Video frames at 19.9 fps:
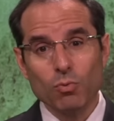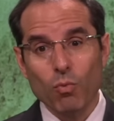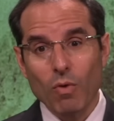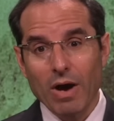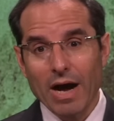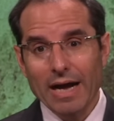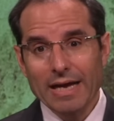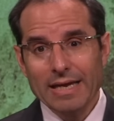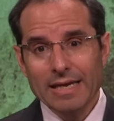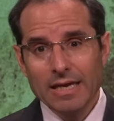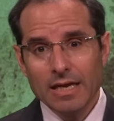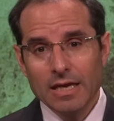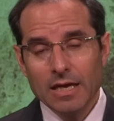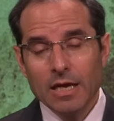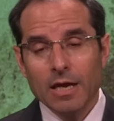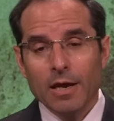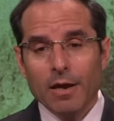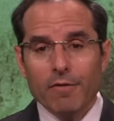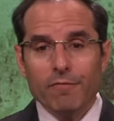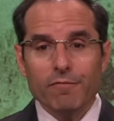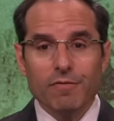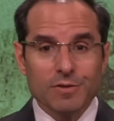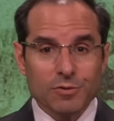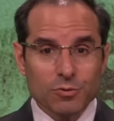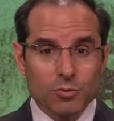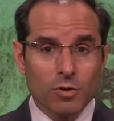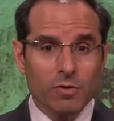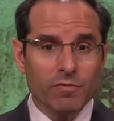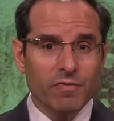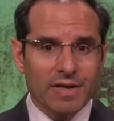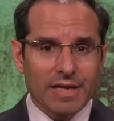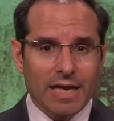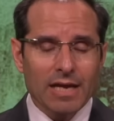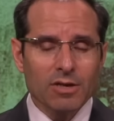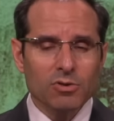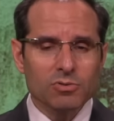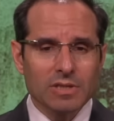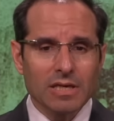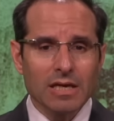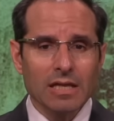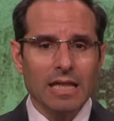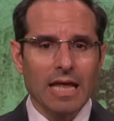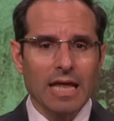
Why? This is incredible.